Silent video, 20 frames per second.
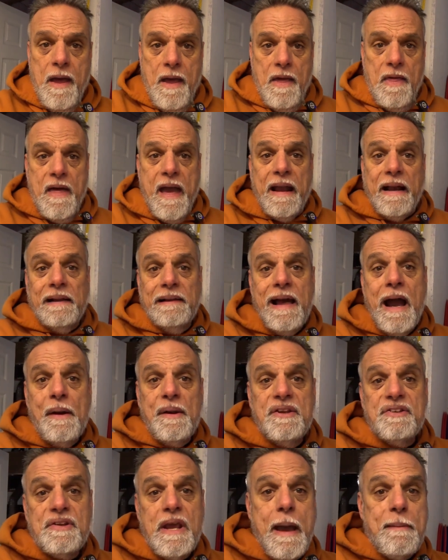That
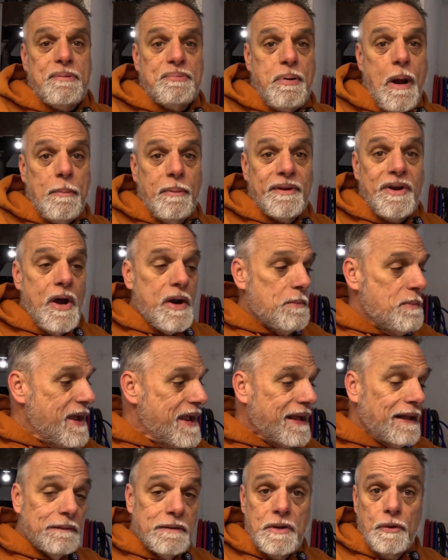cloudy sap's probably going to
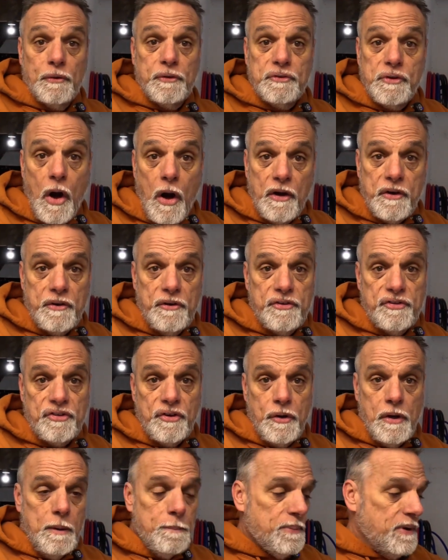make a little darker
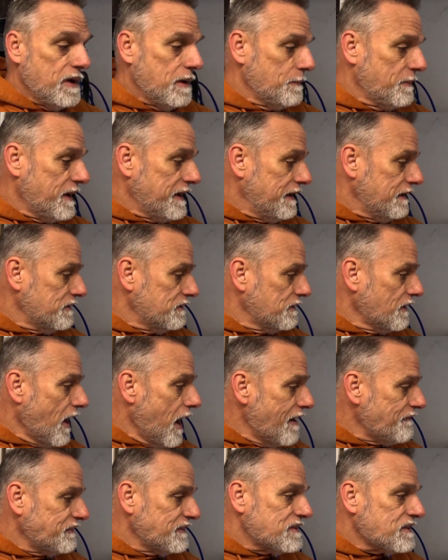syrup, but it
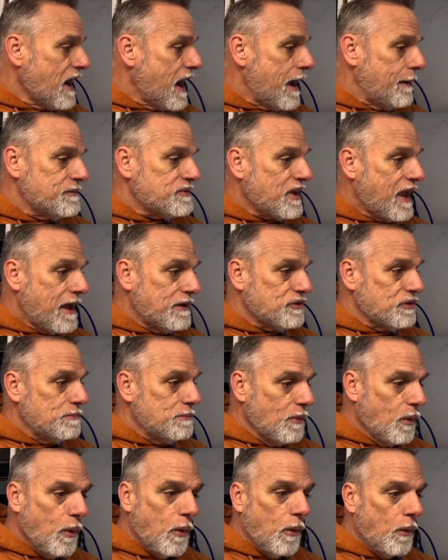oftentimes has a
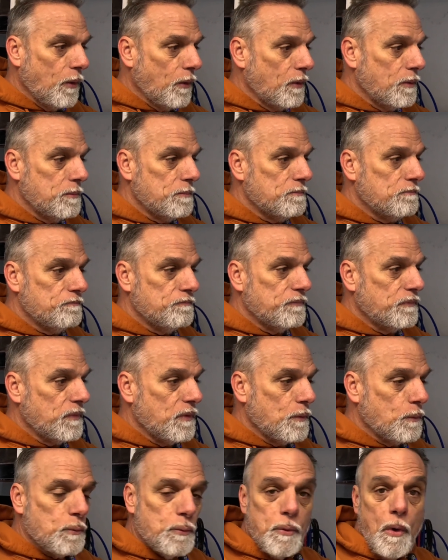more
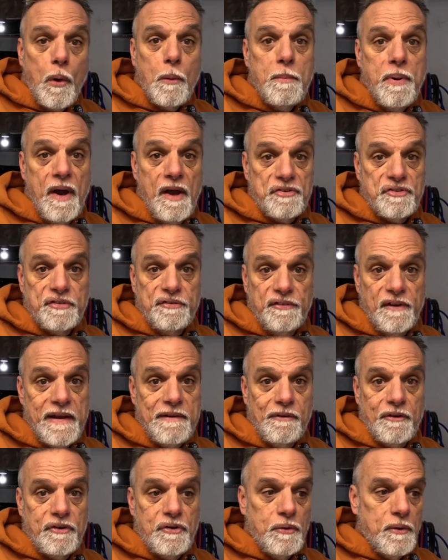robust
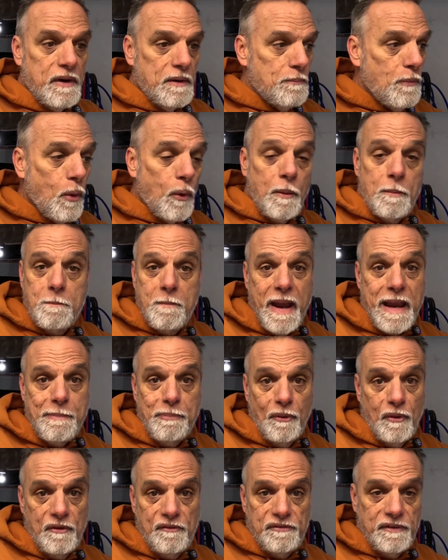flavor to it, more
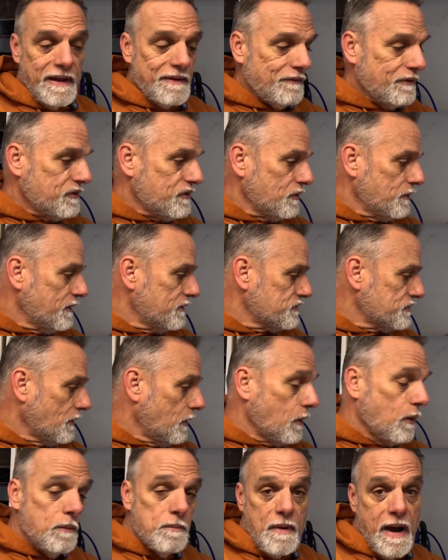maple flavor to it,
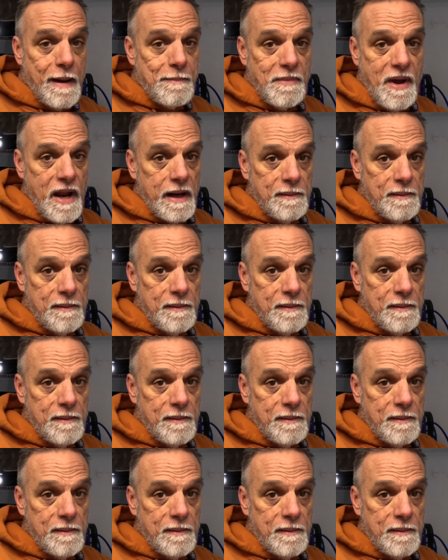so I'm not